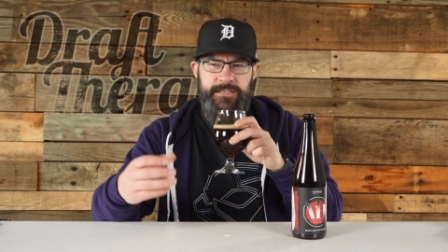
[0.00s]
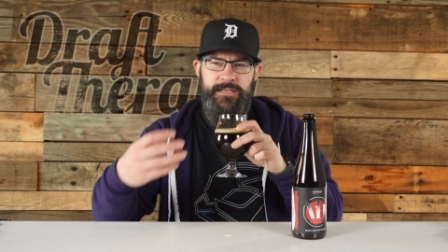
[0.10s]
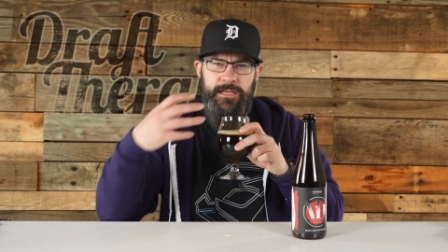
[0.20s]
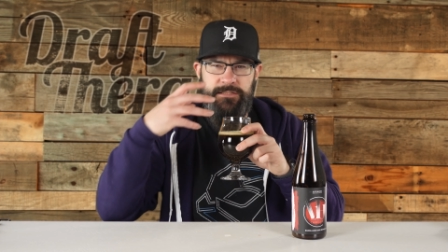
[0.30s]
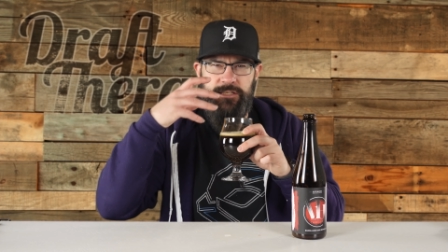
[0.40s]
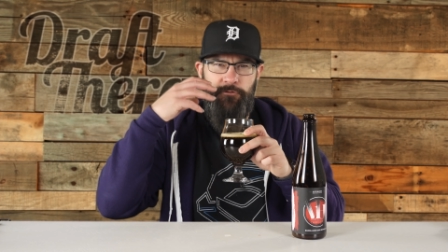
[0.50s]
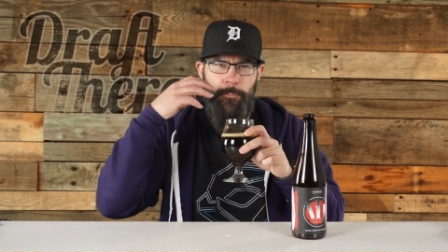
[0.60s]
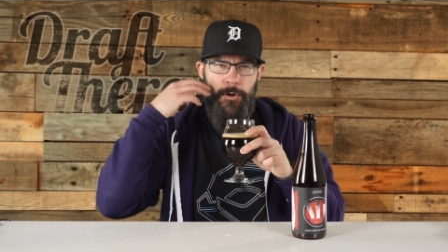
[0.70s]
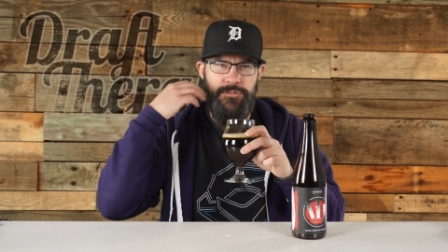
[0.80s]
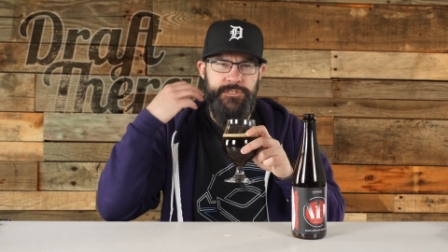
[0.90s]
as it hits
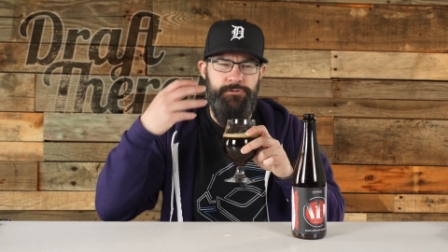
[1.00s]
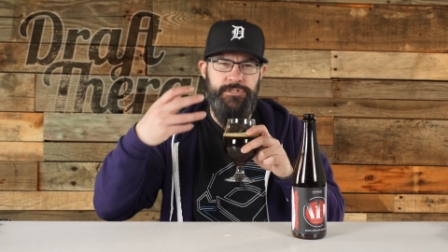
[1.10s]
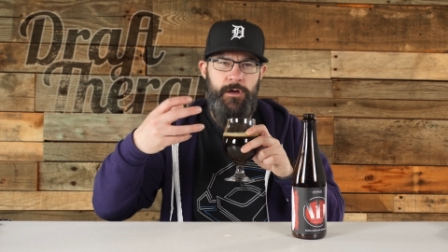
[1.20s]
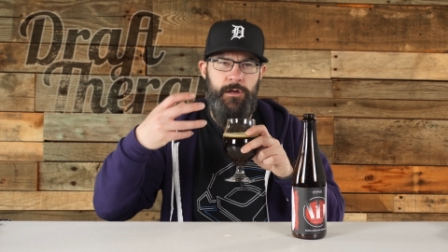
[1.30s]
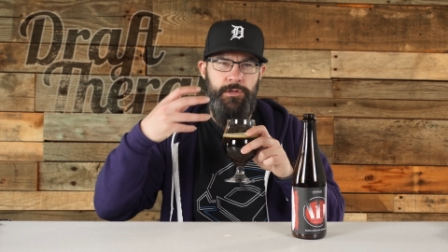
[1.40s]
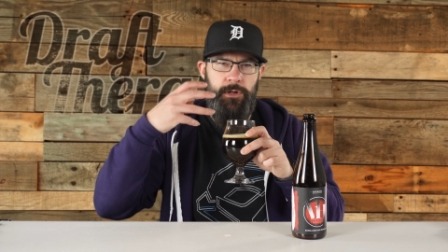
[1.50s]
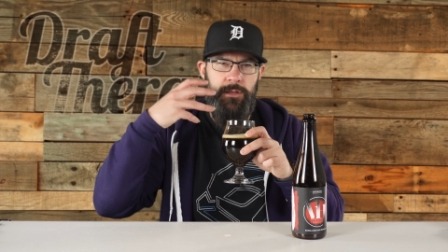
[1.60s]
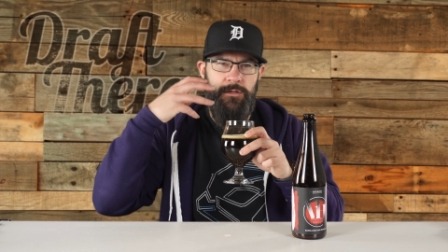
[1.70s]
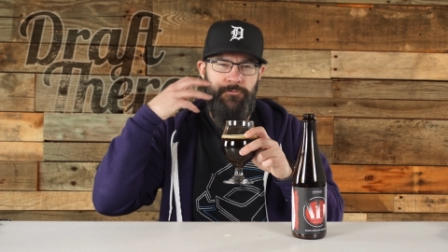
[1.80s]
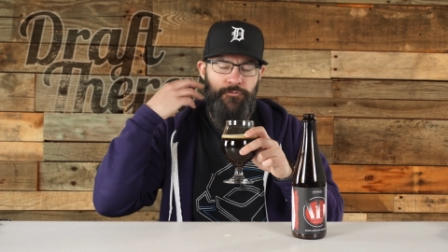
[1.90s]
different parts of your tongue, you
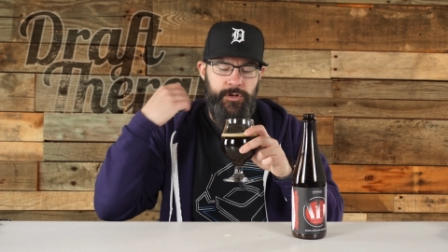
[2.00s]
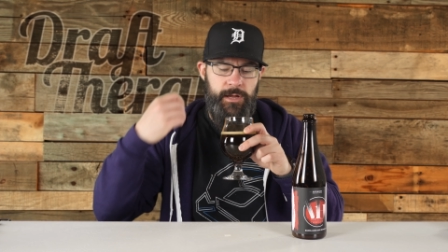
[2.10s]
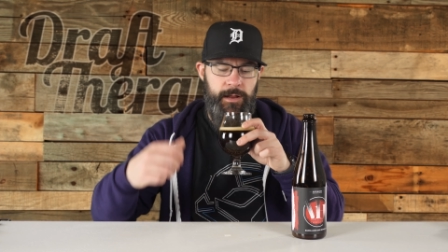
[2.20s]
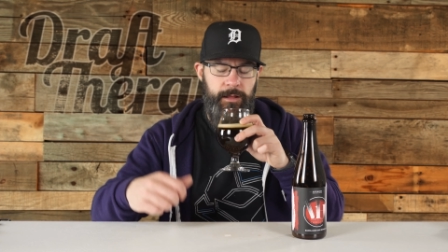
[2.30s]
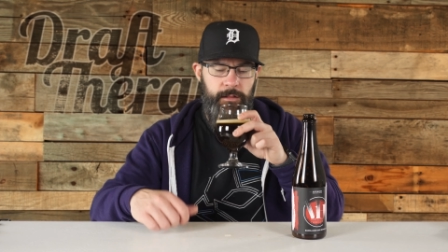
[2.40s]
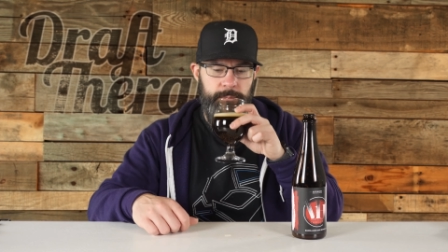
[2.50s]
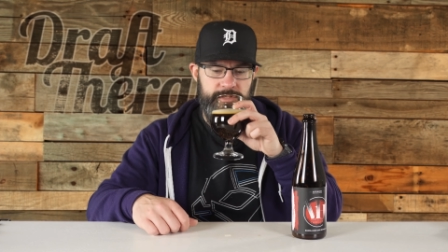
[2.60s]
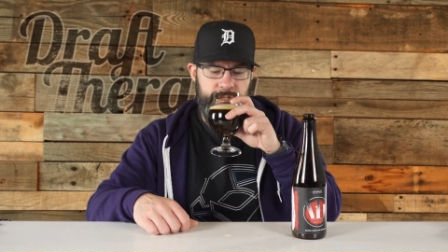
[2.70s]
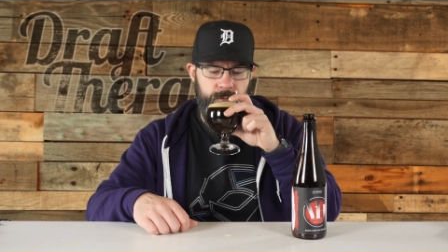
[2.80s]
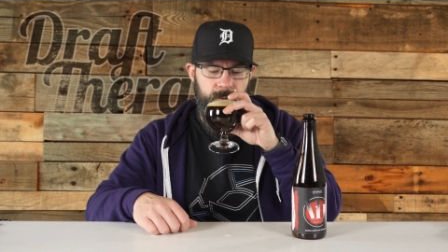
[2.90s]
get different kind of
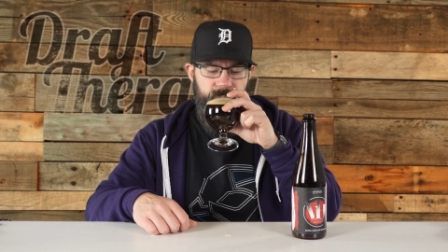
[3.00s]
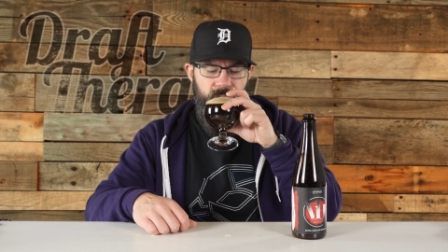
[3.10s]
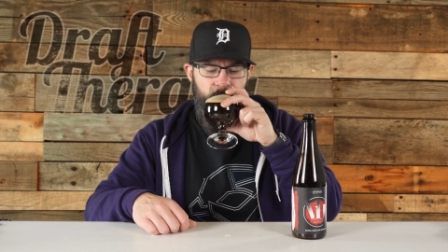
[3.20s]
elements to it.